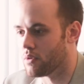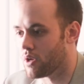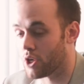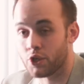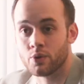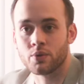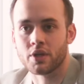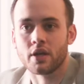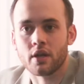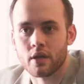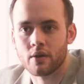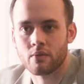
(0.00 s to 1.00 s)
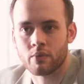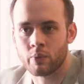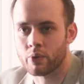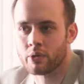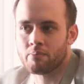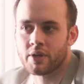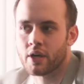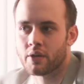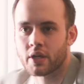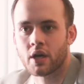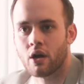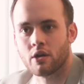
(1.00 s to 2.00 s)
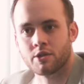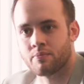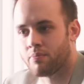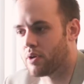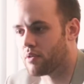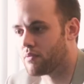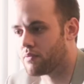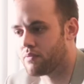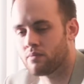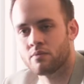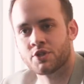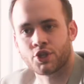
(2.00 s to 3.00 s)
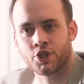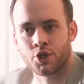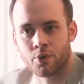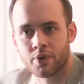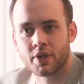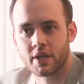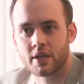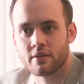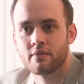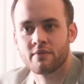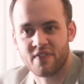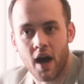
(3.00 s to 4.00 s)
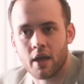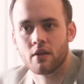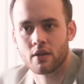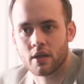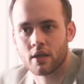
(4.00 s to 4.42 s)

a union. You wouldn't be on the cusp of security, finally.